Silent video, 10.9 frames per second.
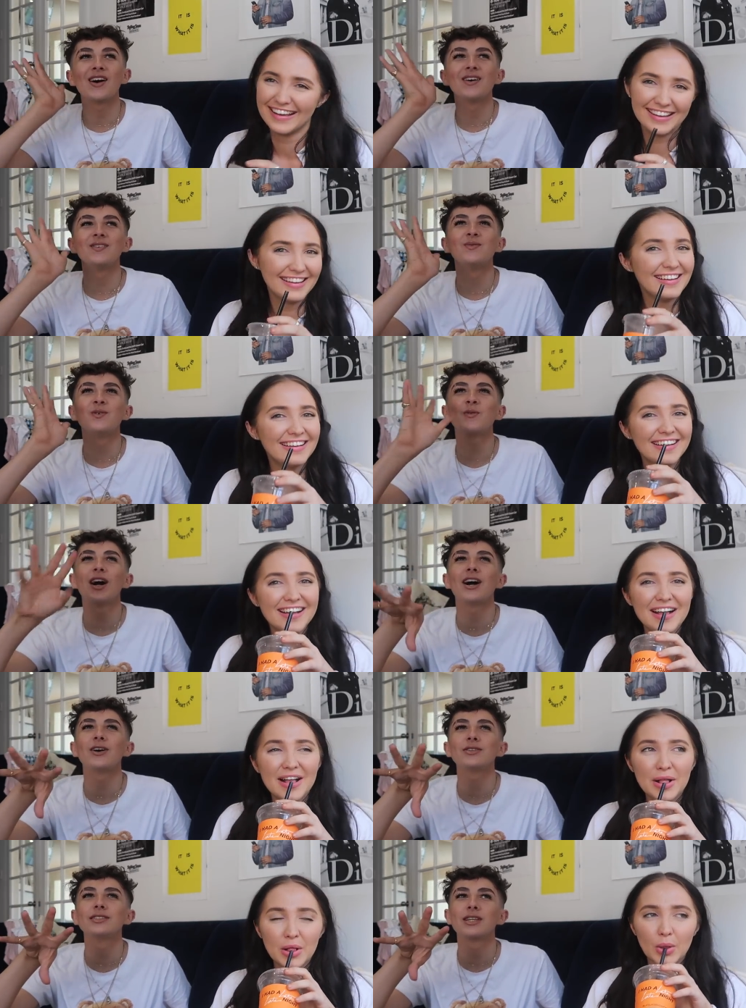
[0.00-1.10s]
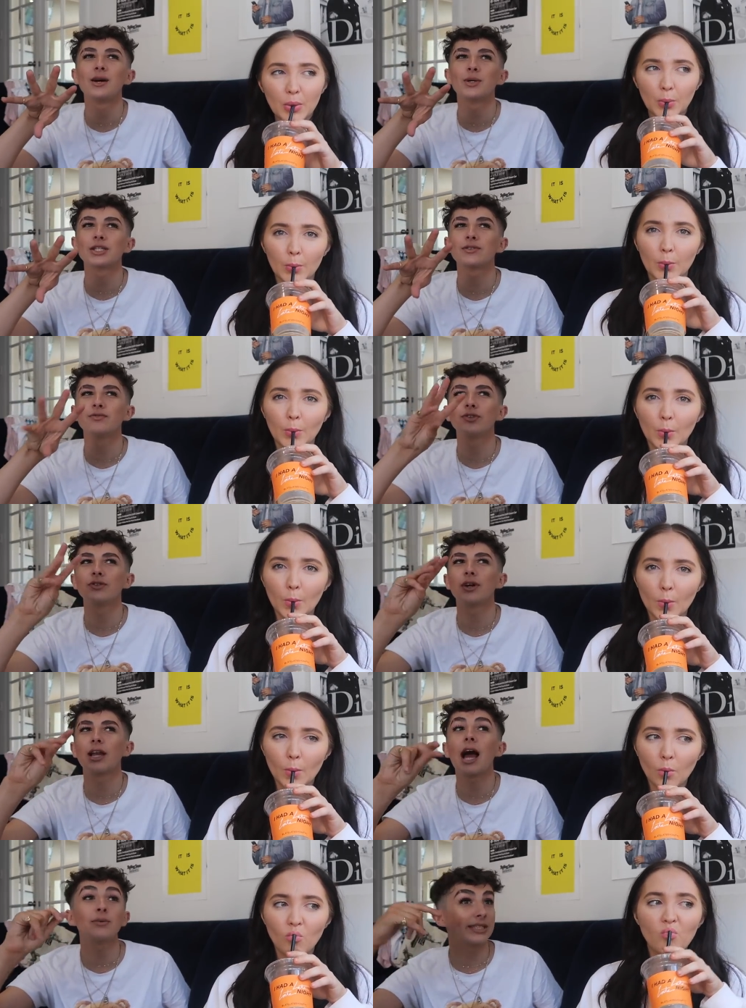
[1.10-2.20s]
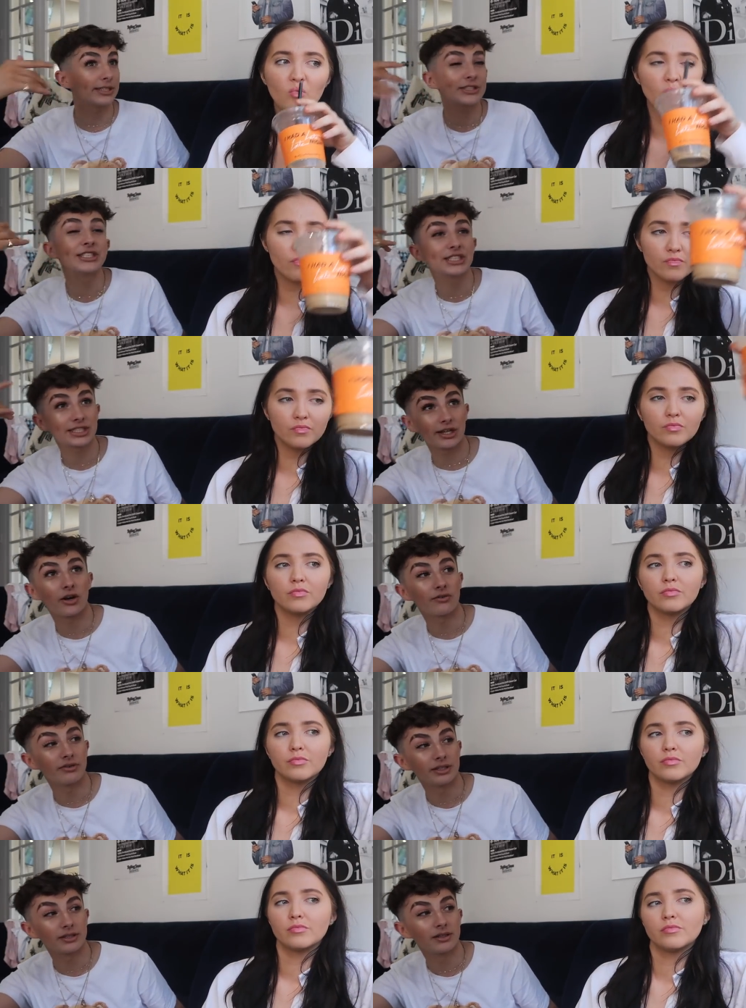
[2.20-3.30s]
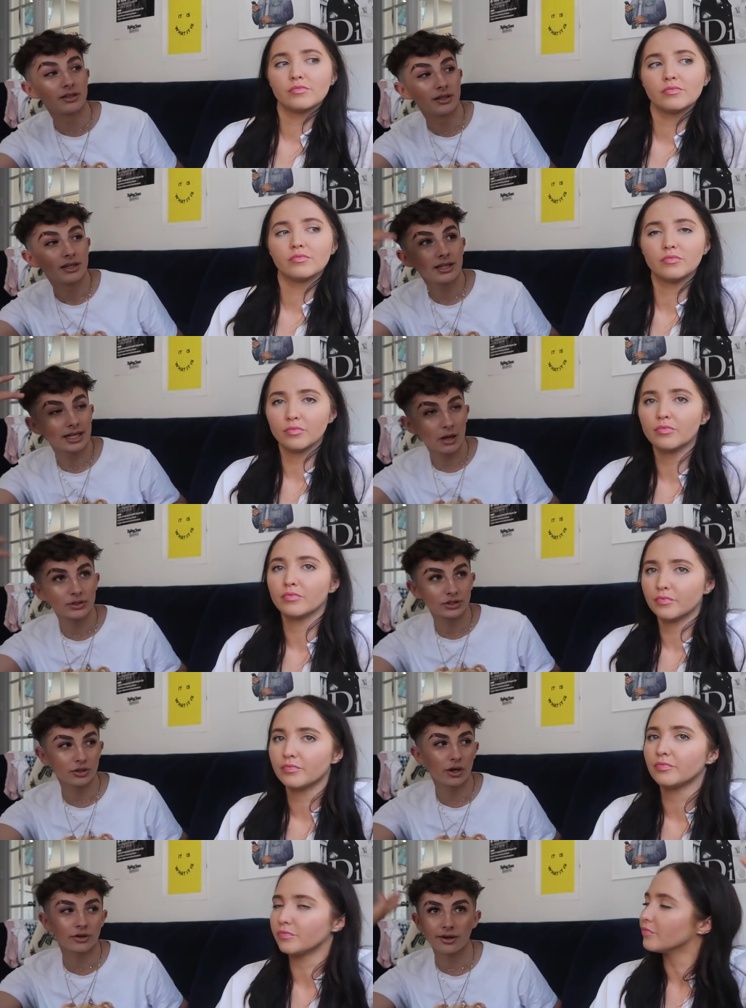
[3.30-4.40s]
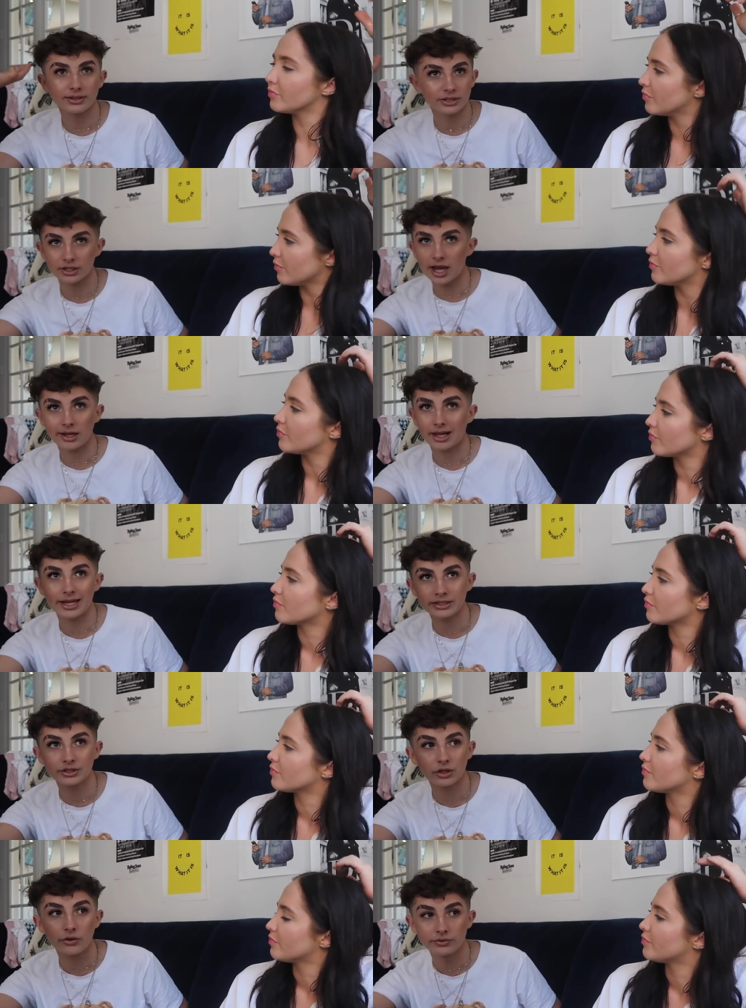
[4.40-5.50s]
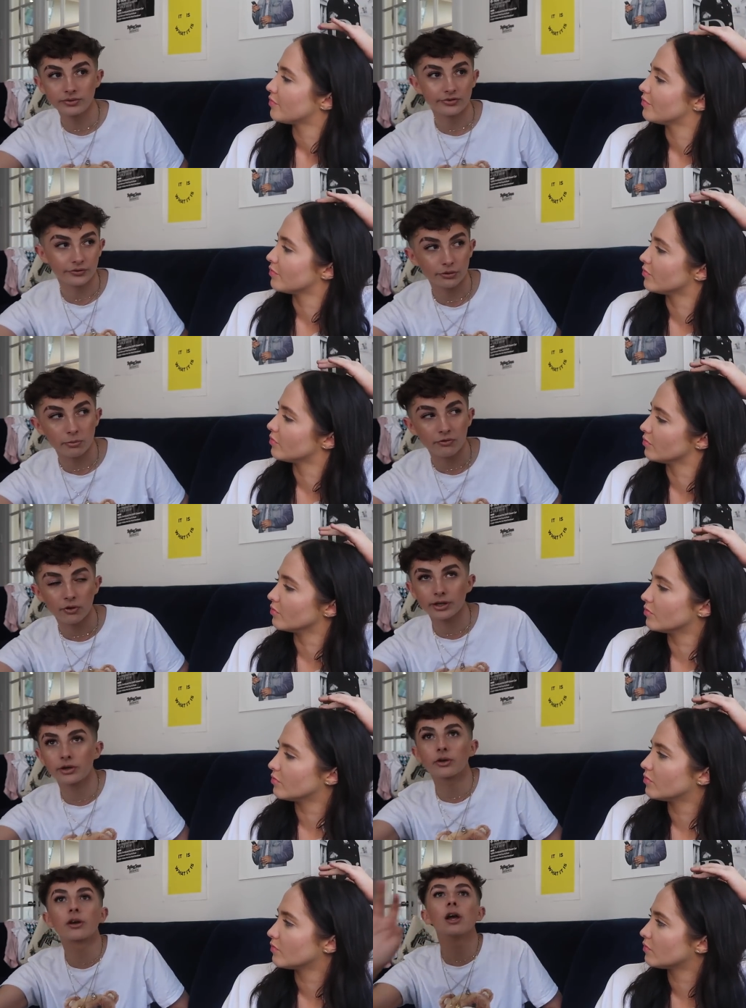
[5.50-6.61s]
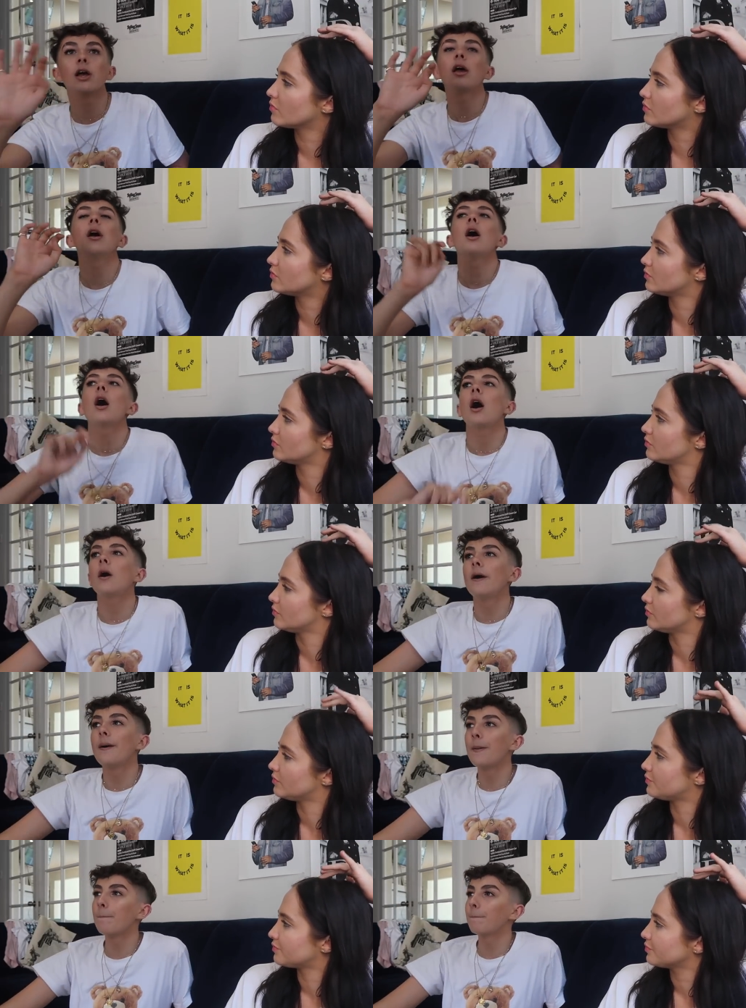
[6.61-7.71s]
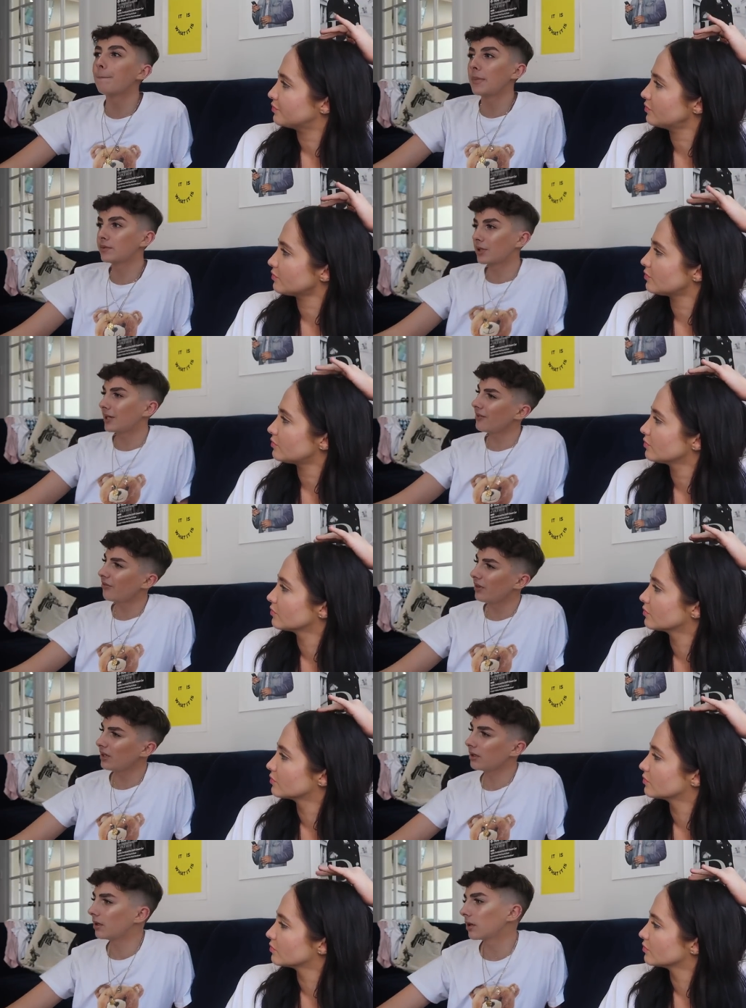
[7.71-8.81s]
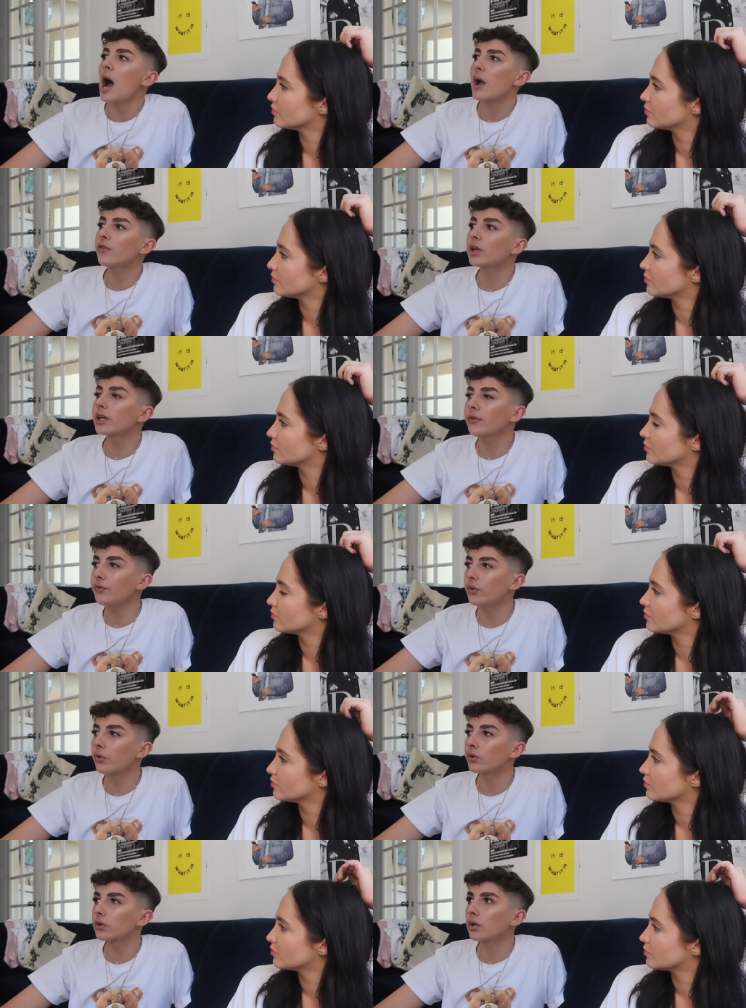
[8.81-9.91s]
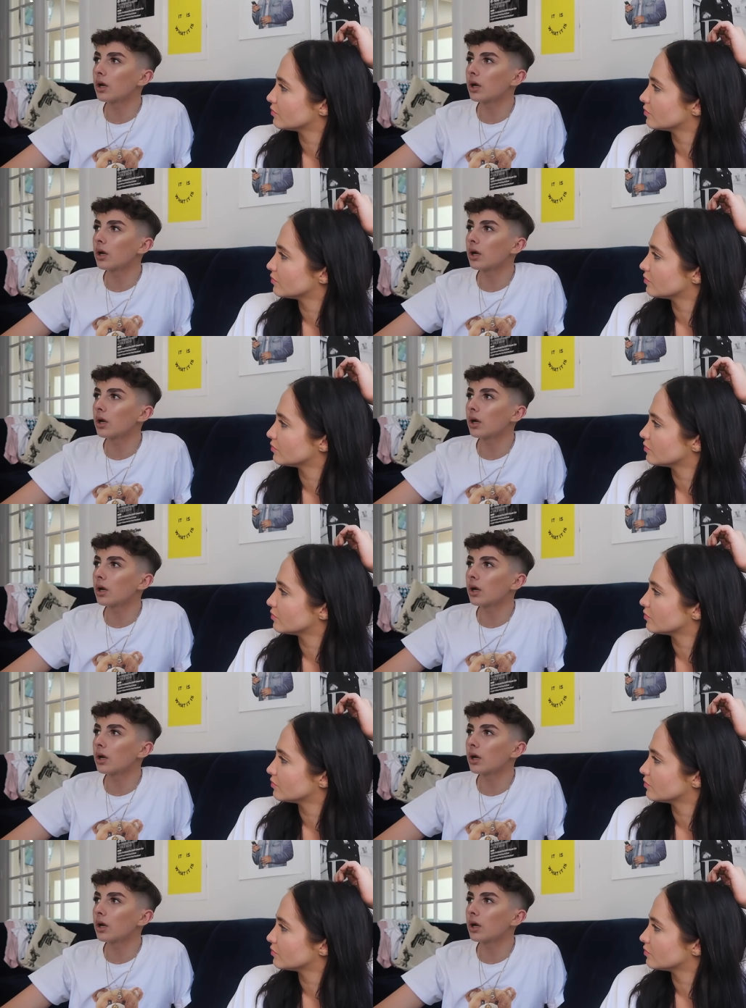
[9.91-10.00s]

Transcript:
Speaker 1: um, what else American food do I like? I was literally starving. Like I was so hungry. I was like, I, I need to go for food mm -hmm. before I go. Um, I'm trying to think. I feel like I've not